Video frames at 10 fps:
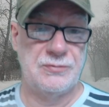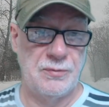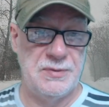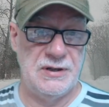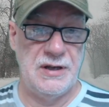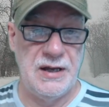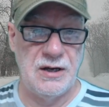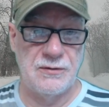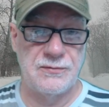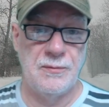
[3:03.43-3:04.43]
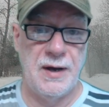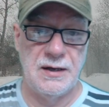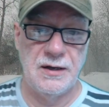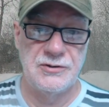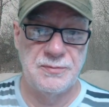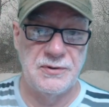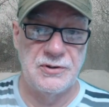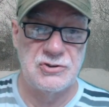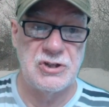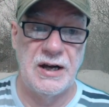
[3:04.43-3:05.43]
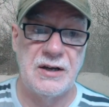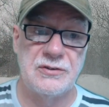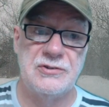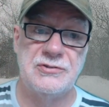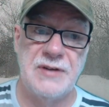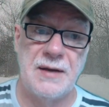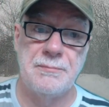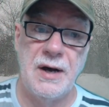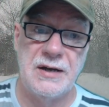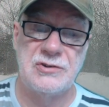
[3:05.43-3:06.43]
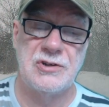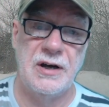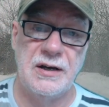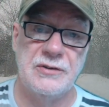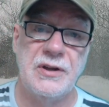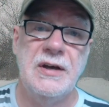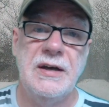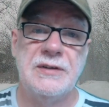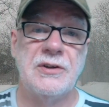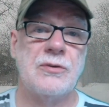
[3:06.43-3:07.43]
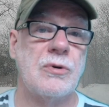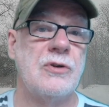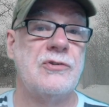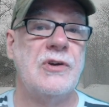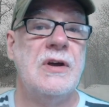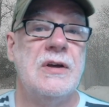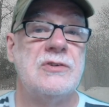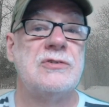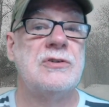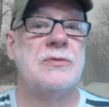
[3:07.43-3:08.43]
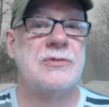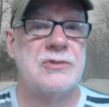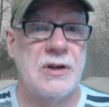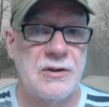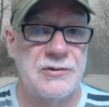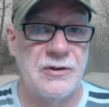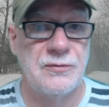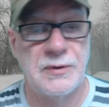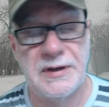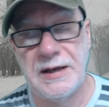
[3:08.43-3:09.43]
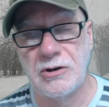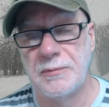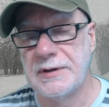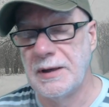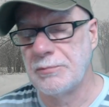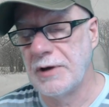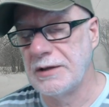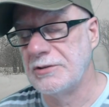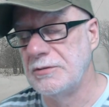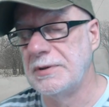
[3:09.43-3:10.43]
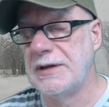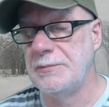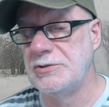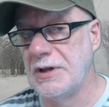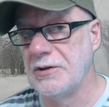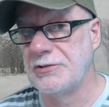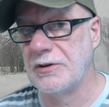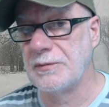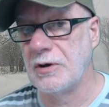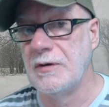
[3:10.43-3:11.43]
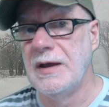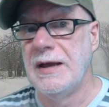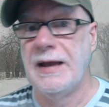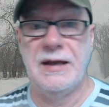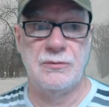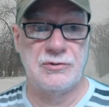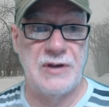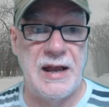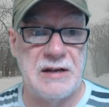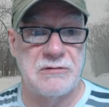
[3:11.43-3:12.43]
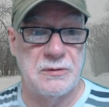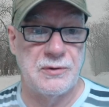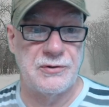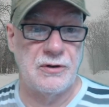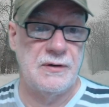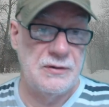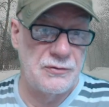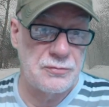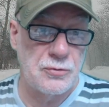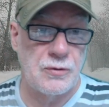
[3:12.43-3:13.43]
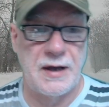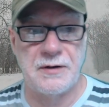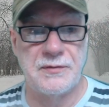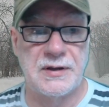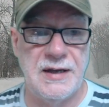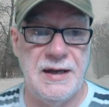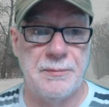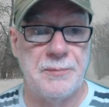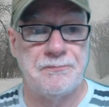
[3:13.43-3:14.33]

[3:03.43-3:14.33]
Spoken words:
would be an heir for my husband, the child is not my child. In other words, she was jealous of, when Hagar became pregnant, she became jealous of her and was angry with her and threw her out of the camp.